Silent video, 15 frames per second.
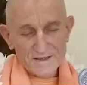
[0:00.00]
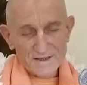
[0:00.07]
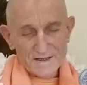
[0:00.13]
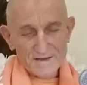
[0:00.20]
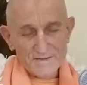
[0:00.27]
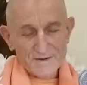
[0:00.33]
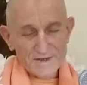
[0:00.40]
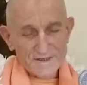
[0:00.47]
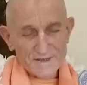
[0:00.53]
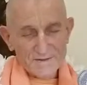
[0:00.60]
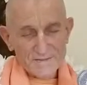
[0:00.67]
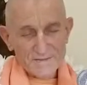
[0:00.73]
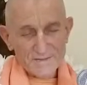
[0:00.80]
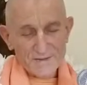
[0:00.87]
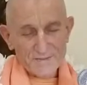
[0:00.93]
liberate the
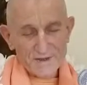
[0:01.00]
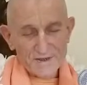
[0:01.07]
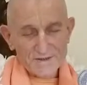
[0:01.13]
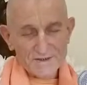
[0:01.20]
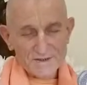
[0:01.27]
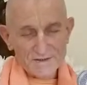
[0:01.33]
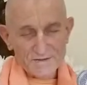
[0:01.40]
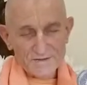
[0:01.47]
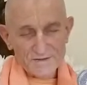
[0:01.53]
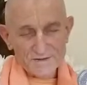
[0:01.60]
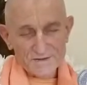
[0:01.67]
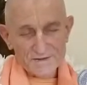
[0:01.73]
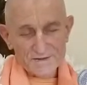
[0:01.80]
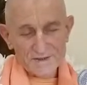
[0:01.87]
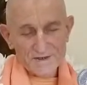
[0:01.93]
person who
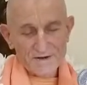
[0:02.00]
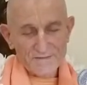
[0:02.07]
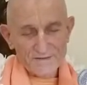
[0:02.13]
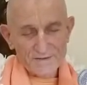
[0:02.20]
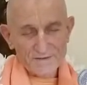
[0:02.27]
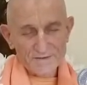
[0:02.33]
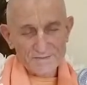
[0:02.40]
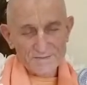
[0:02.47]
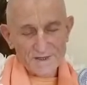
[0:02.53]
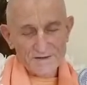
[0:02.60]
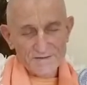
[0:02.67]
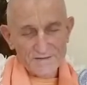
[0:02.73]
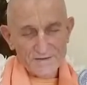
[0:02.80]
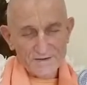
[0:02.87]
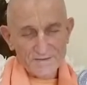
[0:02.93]
the offering was made
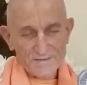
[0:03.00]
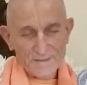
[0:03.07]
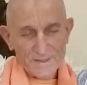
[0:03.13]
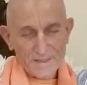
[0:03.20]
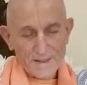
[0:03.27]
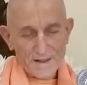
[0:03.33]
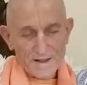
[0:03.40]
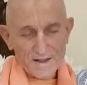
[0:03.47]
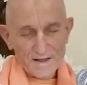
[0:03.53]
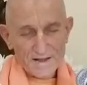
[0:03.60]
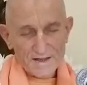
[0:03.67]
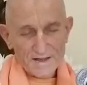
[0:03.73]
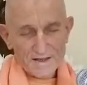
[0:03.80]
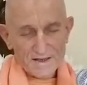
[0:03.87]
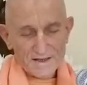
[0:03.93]
for.
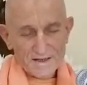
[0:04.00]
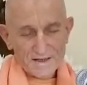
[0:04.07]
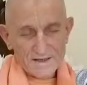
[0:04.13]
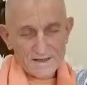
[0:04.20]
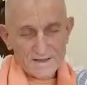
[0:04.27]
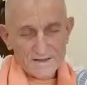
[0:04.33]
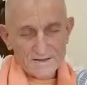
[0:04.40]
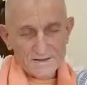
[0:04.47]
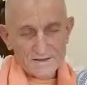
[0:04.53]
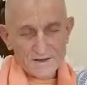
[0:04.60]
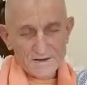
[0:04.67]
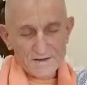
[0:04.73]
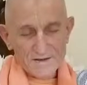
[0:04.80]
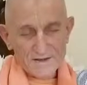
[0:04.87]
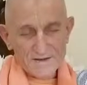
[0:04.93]

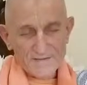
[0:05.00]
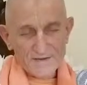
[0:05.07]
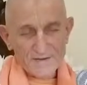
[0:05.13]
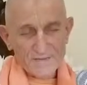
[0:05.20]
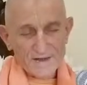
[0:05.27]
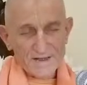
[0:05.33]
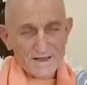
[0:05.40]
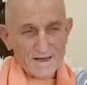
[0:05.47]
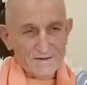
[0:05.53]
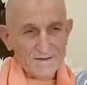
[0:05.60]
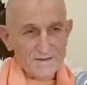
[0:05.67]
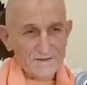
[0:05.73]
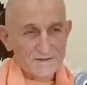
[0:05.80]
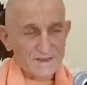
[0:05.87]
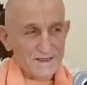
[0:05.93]
So if he went down
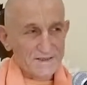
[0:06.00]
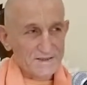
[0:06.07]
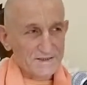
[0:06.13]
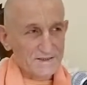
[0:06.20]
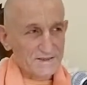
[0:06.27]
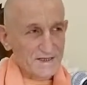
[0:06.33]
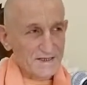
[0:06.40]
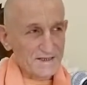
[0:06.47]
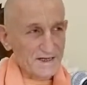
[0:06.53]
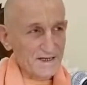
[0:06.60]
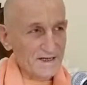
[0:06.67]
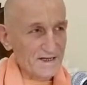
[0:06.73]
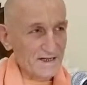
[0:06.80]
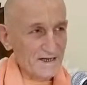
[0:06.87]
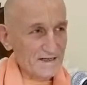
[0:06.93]
to, say,
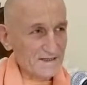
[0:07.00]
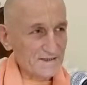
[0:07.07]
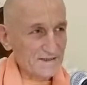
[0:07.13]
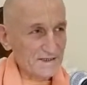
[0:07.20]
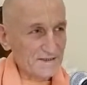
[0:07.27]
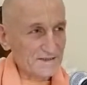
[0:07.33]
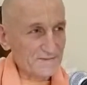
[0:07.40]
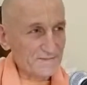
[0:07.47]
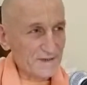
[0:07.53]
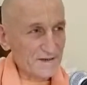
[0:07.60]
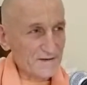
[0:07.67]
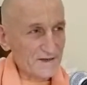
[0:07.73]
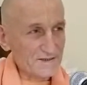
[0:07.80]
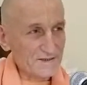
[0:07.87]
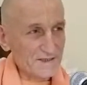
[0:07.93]
Tatala, like the sons of
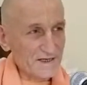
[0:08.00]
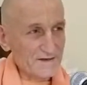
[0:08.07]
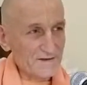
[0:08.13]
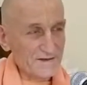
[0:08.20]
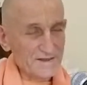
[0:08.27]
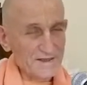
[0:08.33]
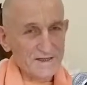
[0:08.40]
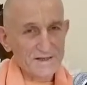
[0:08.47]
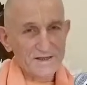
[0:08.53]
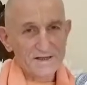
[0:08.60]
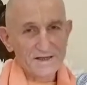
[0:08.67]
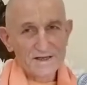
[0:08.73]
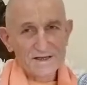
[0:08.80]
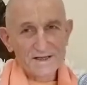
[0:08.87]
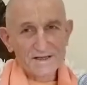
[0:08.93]
Maharaj Sagara, then
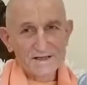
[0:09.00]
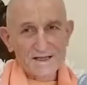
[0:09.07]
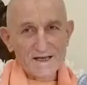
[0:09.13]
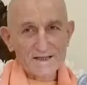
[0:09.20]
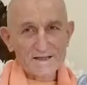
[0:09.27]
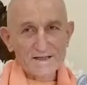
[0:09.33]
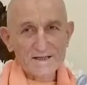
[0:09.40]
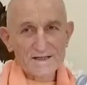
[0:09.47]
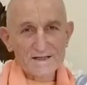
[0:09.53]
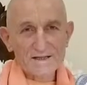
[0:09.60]
that